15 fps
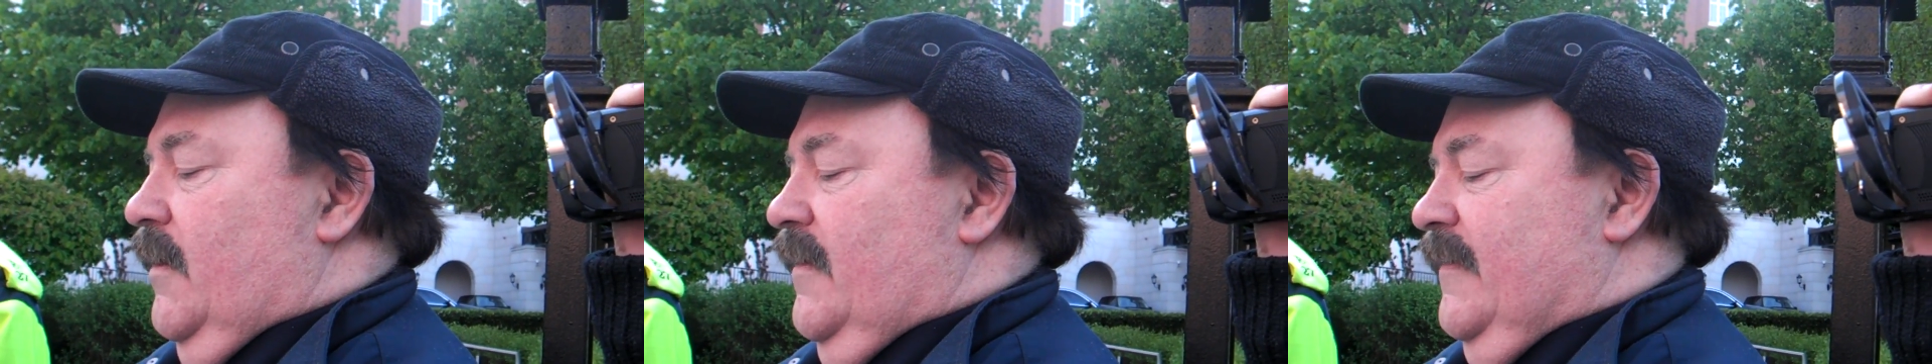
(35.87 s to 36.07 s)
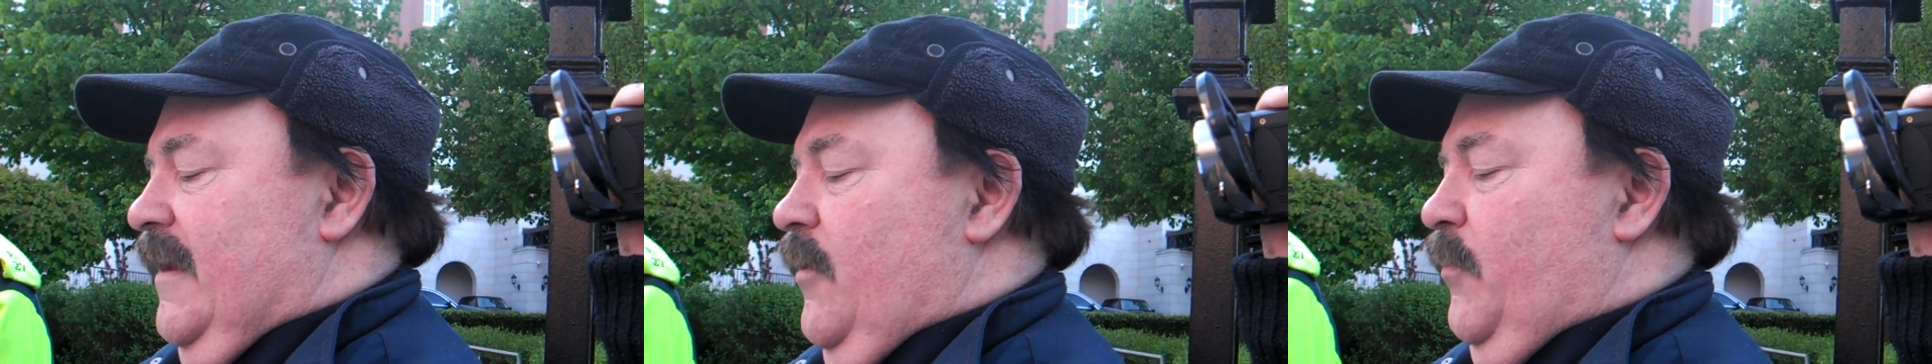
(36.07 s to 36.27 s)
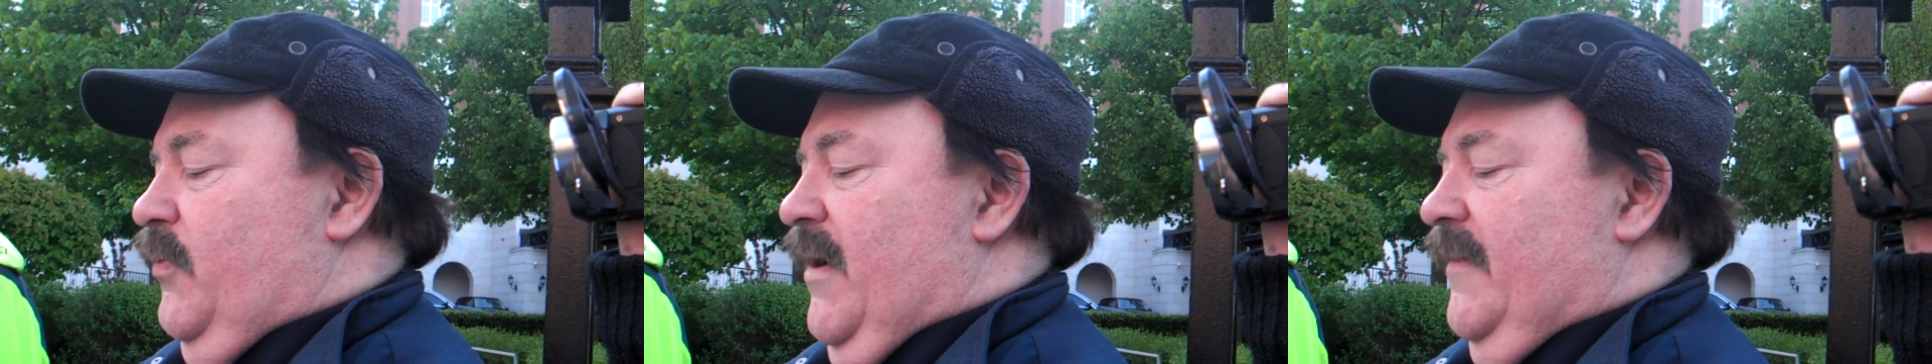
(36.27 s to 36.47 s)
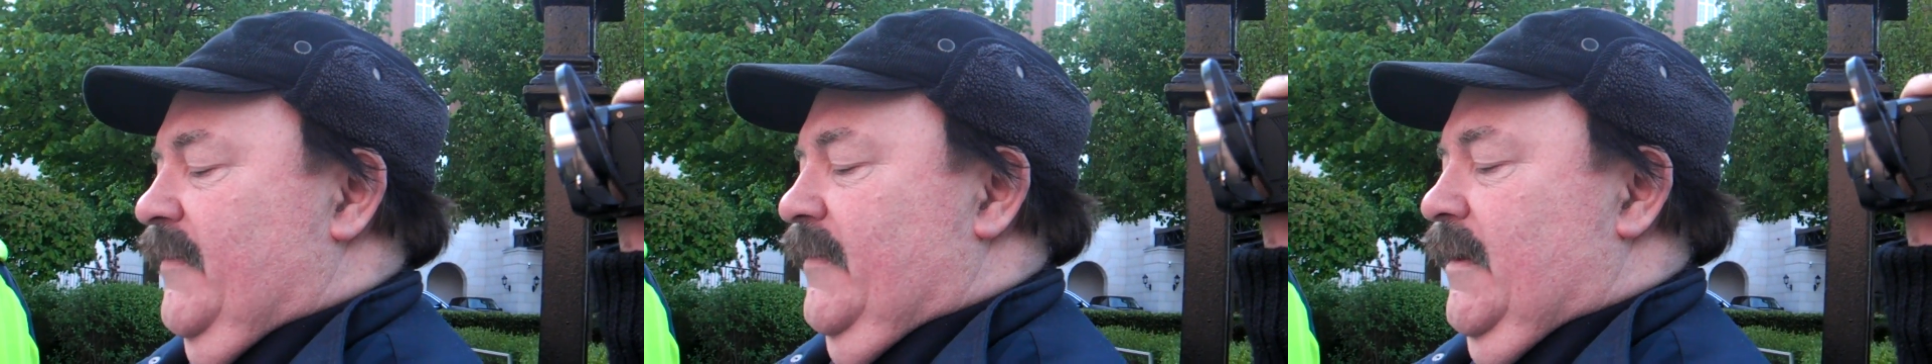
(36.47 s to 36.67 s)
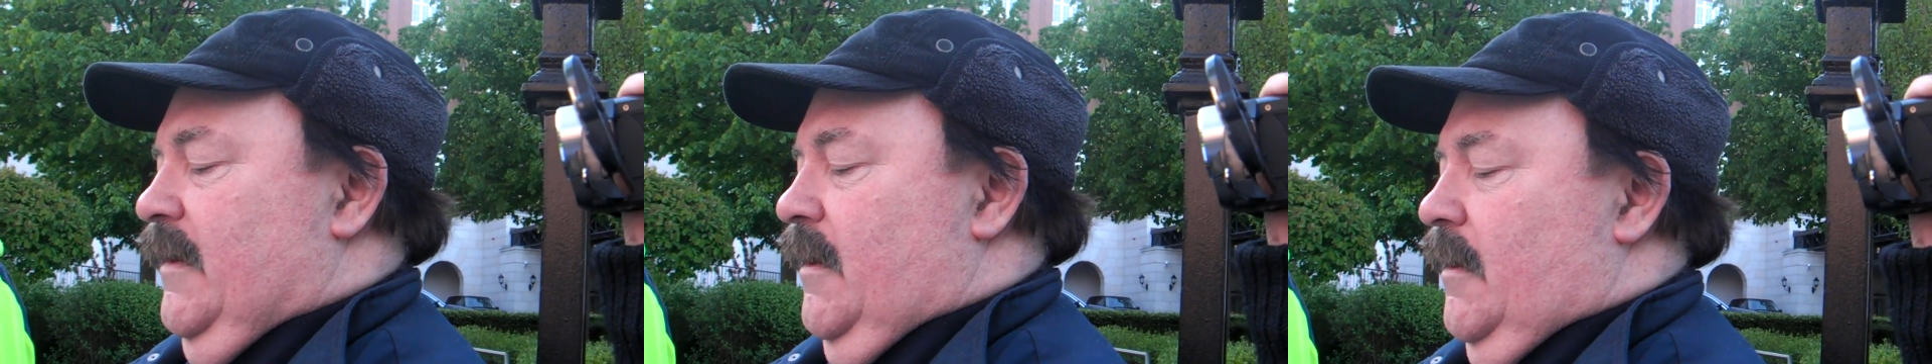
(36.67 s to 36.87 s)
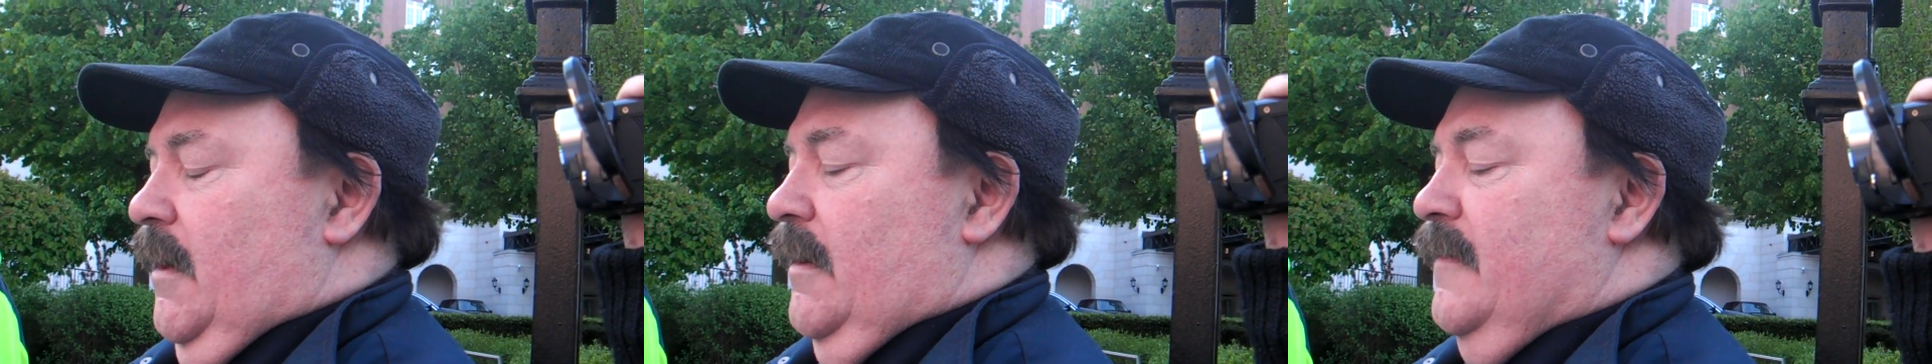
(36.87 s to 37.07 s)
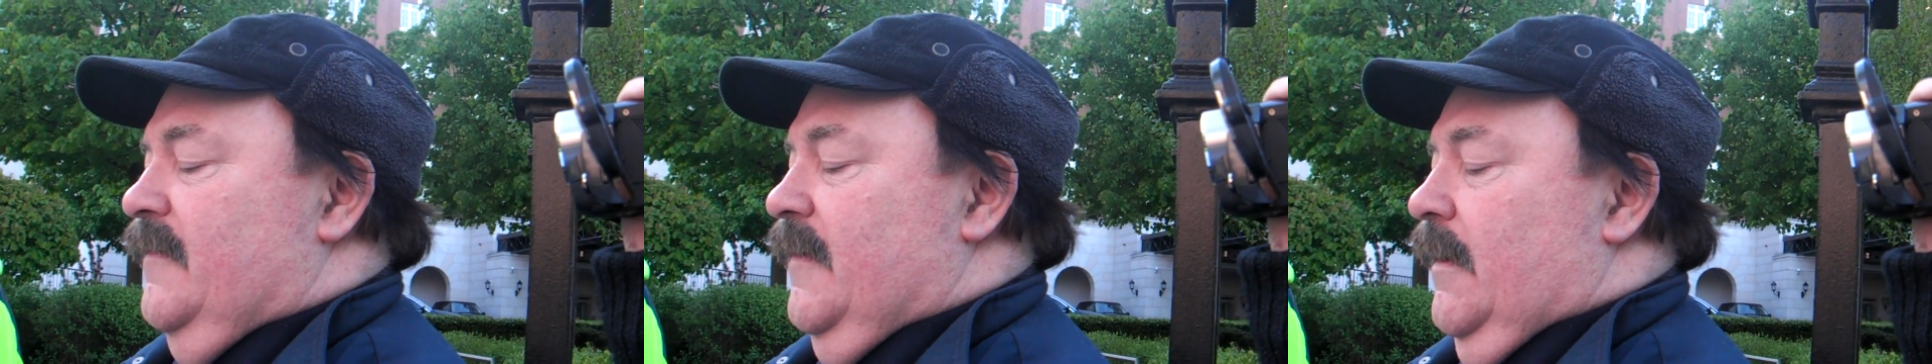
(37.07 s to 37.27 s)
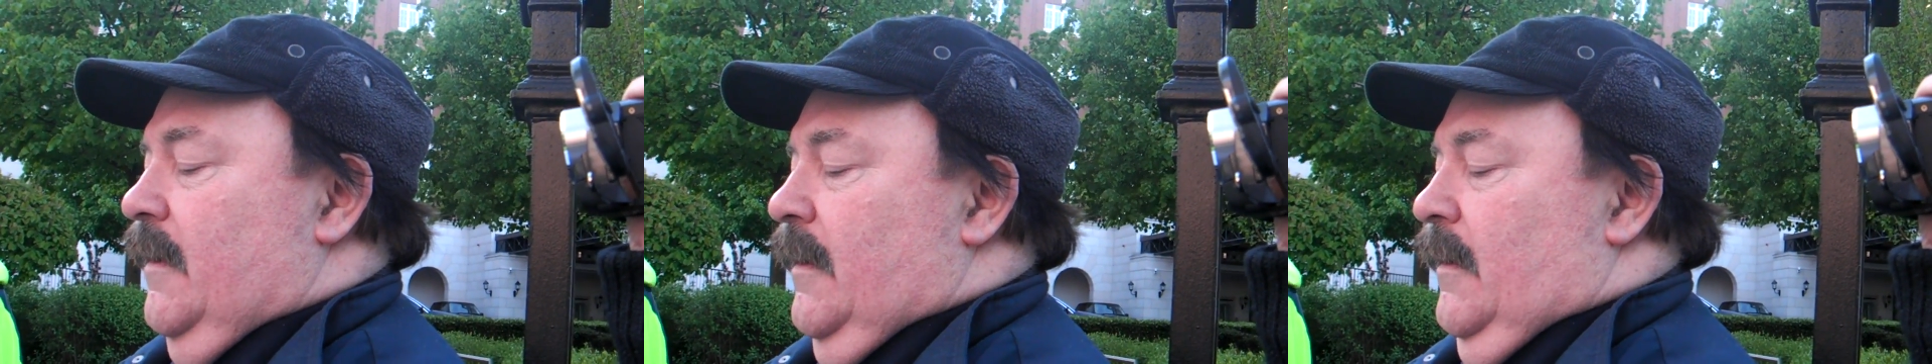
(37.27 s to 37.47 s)
is now present in Ireland
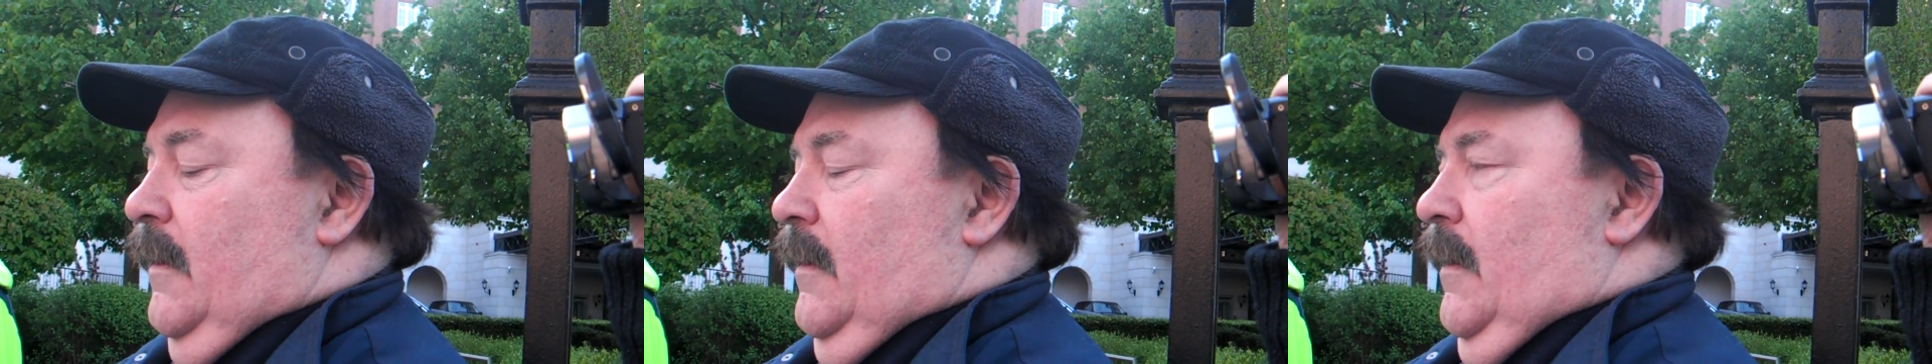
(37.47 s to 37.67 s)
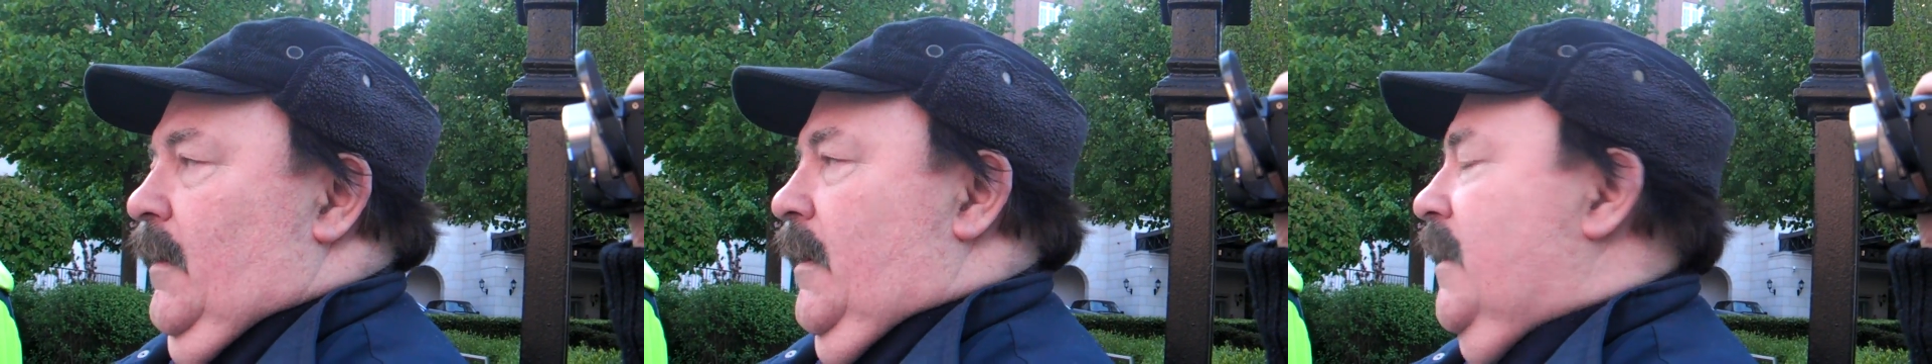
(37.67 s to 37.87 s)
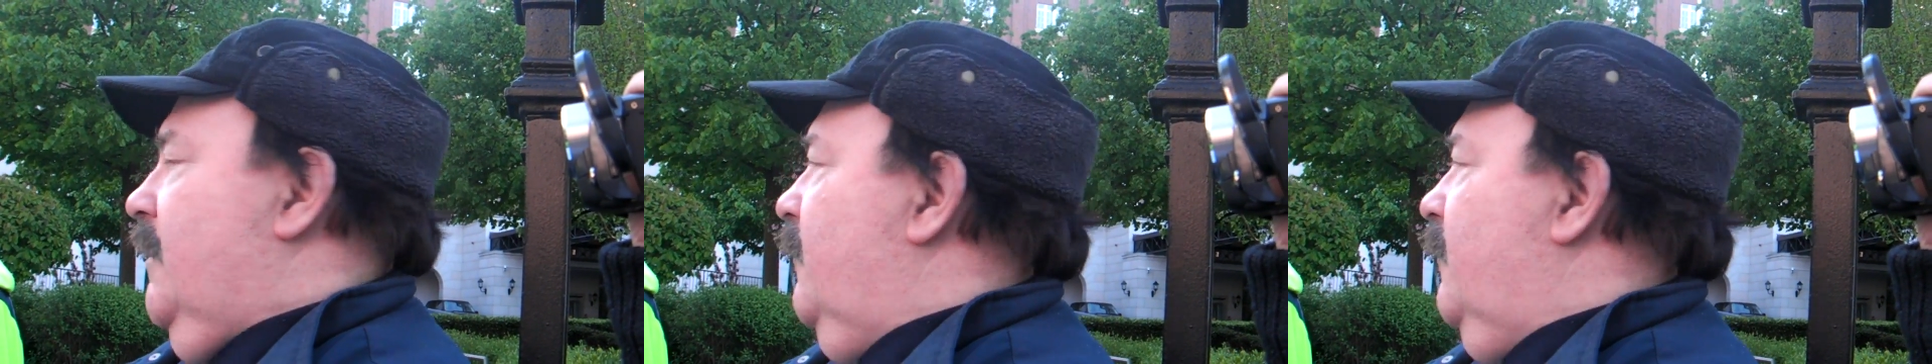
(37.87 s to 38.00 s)
in